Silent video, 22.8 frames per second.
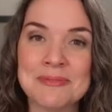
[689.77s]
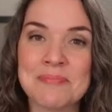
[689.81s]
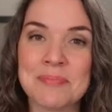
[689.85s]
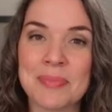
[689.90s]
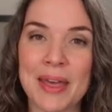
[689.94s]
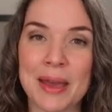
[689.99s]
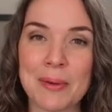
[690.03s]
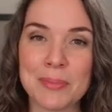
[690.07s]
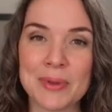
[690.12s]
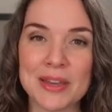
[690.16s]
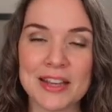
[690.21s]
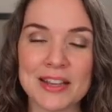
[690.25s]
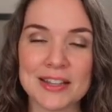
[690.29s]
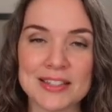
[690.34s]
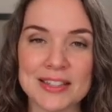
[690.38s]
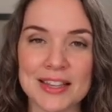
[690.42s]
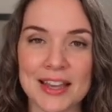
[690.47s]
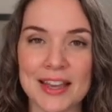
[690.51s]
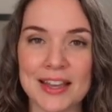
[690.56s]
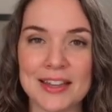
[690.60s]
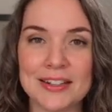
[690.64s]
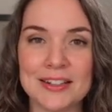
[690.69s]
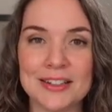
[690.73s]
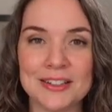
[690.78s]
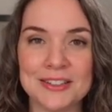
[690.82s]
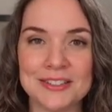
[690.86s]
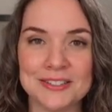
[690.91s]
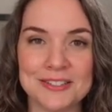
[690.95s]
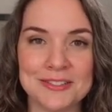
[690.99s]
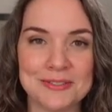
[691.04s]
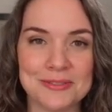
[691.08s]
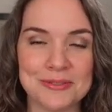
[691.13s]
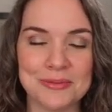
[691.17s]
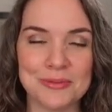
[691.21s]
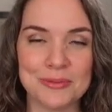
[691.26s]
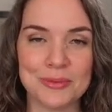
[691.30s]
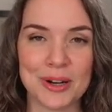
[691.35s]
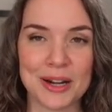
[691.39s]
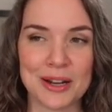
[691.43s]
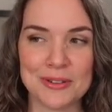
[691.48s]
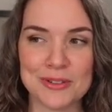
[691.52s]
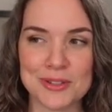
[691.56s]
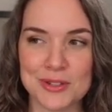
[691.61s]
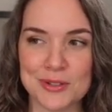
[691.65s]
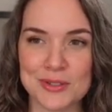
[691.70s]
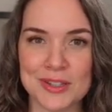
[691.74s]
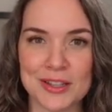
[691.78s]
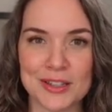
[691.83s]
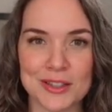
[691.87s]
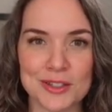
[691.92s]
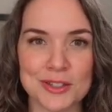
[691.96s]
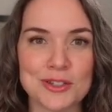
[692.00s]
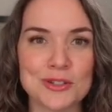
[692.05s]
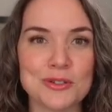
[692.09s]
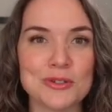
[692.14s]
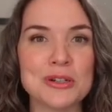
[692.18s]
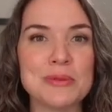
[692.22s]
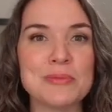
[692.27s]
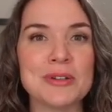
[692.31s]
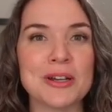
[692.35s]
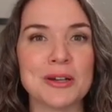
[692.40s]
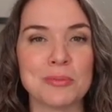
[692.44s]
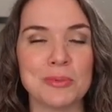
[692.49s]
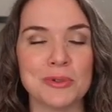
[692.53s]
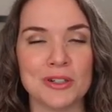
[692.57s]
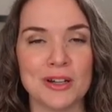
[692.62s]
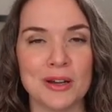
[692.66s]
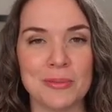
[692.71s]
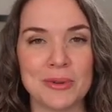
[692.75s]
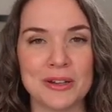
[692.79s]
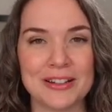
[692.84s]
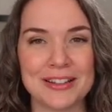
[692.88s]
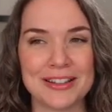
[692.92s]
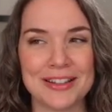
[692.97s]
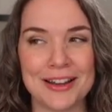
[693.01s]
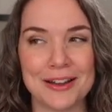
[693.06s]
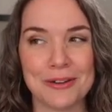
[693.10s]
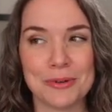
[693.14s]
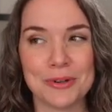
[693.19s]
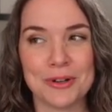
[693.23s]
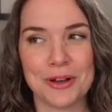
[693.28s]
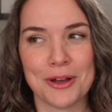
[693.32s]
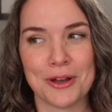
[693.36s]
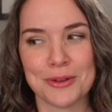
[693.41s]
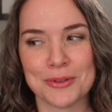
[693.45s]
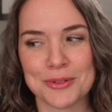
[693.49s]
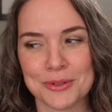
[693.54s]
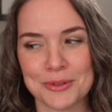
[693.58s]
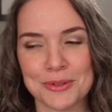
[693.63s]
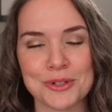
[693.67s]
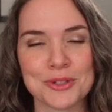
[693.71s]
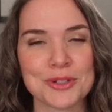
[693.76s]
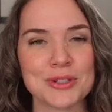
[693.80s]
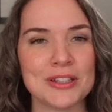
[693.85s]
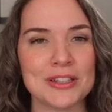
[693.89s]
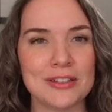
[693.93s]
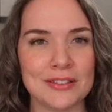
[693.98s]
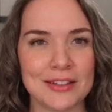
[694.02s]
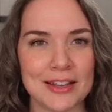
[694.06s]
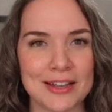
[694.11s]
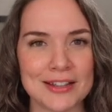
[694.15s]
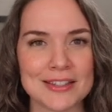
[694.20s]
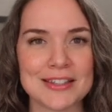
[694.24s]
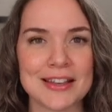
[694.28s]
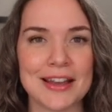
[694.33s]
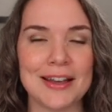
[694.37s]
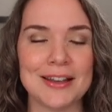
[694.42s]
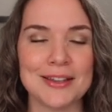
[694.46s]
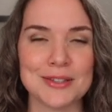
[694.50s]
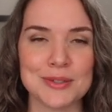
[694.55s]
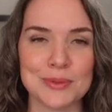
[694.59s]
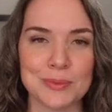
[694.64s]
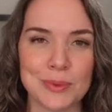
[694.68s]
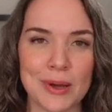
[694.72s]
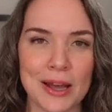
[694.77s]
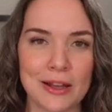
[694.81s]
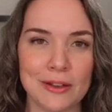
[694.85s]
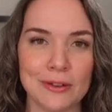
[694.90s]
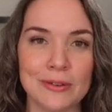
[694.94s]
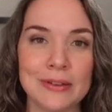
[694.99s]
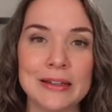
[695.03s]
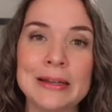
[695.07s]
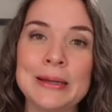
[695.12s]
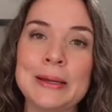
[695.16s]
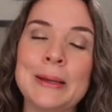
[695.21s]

That being said, when I was using the Stream Deck predominantly, I would also usually glance as well.